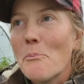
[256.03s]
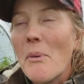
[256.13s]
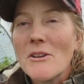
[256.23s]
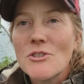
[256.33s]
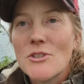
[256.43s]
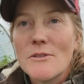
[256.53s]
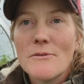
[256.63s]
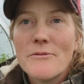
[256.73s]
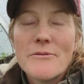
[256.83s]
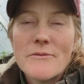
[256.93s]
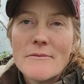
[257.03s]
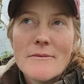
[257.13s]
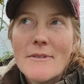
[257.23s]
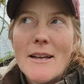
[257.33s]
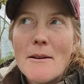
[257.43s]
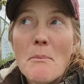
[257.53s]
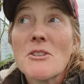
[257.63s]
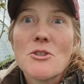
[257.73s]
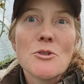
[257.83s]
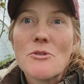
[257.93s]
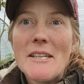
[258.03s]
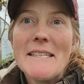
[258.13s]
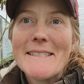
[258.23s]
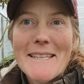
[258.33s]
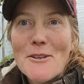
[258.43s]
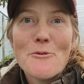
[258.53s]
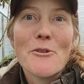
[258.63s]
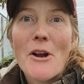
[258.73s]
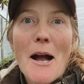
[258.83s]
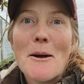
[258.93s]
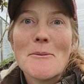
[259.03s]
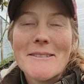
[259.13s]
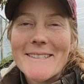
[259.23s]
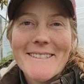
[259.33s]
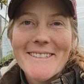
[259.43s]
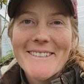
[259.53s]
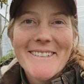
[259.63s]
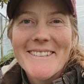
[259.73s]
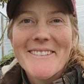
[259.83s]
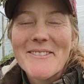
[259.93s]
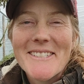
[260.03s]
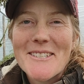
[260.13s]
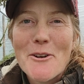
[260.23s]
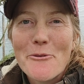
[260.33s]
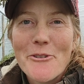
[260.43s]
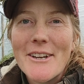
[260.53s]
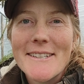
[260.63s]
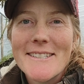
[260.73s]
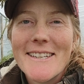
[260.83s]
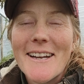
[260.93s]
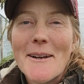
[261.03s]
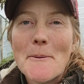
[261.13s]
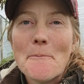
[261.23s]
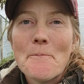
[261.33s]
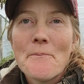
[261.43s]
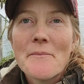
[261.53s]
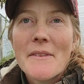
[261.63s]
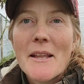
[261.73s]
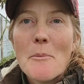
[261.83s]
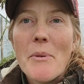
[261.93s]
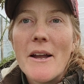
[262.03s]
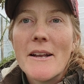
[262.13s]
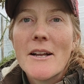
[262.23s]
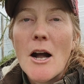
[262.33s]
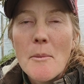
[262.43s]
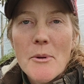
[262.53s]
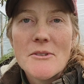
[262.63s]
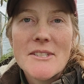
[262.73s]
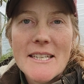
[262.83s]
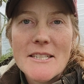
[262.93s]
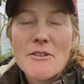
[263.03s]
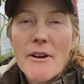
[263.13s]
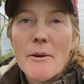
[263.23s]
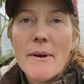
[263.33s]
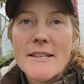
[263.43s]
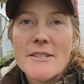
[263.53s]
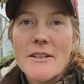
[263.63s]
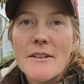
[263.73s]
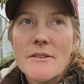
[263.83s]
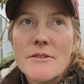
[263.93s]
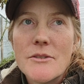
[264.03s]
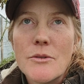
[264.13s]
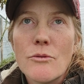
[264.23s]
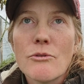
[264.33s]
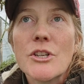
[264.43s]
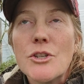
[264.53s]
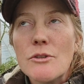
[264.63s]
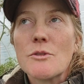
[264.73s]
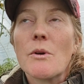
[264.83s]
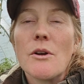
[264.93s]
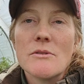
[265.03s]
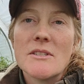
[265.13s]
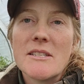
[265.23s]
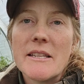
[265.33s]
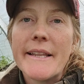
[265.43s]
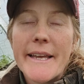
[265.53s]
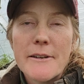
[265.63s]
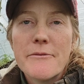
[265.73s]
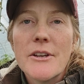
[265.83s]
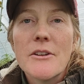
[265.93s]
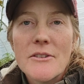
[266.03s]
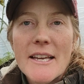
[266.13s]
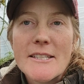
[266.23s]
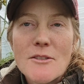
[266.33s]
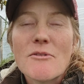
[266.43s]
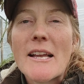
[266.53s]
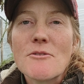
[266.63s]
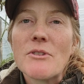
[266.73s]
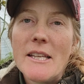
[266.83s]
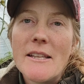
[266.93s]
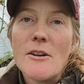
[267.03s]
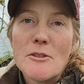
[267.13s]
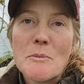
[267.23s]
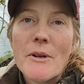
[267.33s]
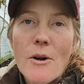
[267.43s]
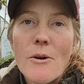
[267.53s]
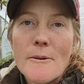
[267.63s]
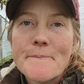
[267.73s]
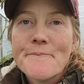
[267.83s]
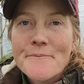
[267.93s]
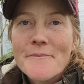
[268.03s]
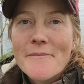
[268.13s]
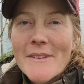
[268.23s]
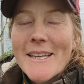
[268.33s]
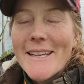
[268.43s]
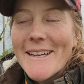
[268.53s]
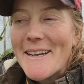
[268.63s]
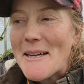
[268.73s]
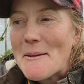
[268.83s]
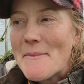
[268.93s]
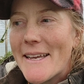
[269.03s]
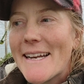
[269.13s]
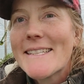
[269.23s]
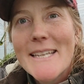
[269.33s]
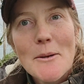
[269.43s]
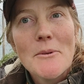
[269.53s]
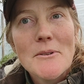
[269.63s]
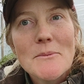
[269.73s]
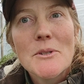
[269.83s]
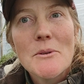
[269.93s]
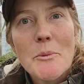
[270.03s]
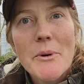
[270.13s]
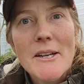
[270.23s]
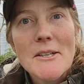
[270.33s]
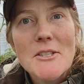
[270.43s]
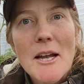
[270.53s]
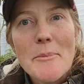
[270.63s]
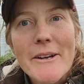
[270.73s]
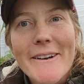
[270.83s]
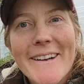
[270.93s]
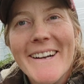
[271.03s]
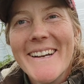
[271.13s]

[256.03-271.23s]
bunch of mustard greens that you forgot was in your fridge. But composting is a great way to reduce what goes into the landfill. That's really the ultimate goal. And I'd say we're doing a pretty good job here.